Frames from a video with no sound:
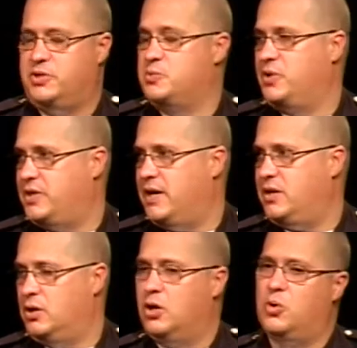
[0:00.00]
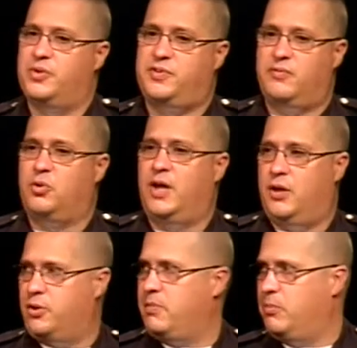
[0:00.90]
with that, along with several
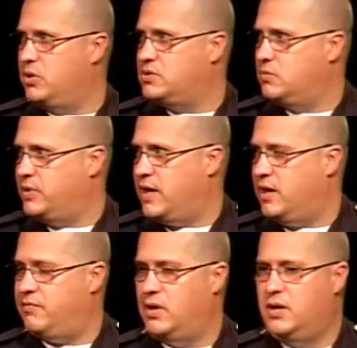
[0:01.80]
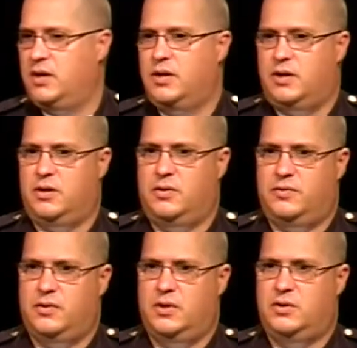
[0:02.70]
other members we have,
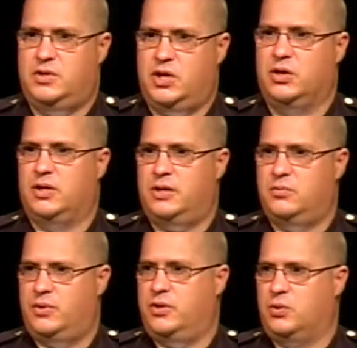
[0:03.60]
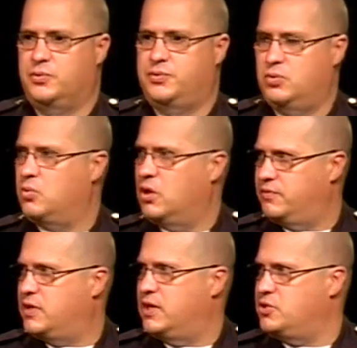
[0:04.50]
is yearly we hold two
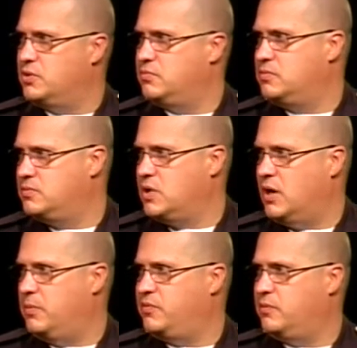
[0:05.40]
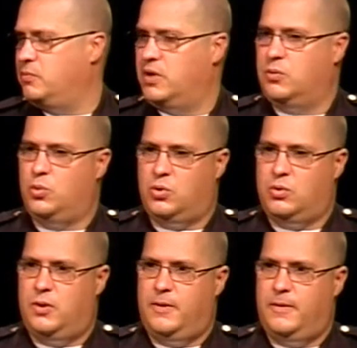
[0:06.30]
qualification times where
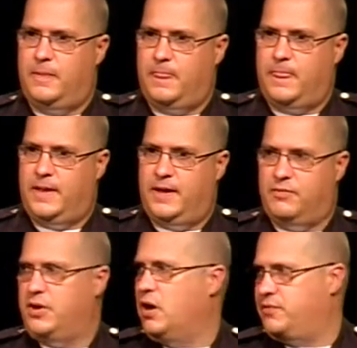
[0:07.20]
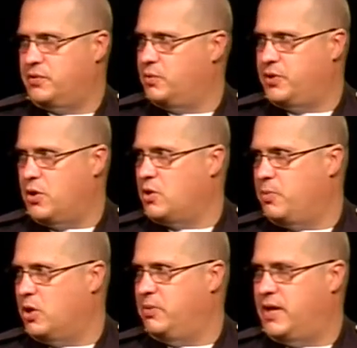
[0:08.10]
we'll every officer within our
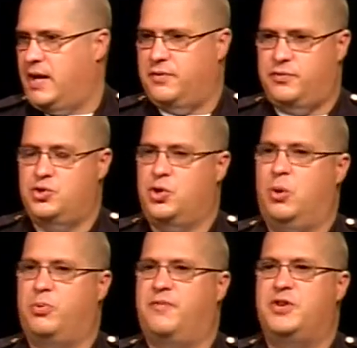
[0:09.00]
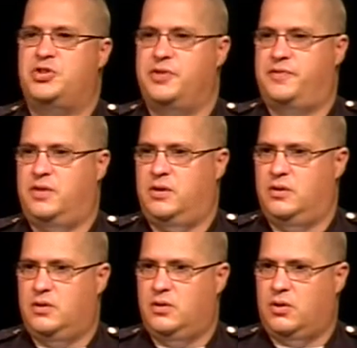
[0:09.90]
department has to show a proficiency
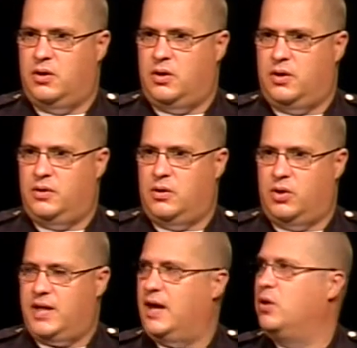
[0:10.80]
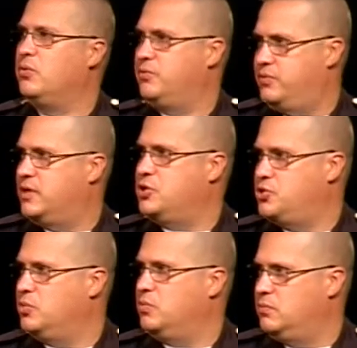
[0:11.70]
on, on how they
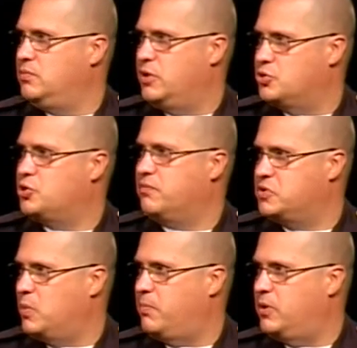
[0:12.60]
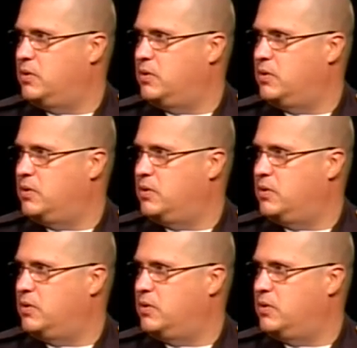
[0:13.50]
shoot their service weapon.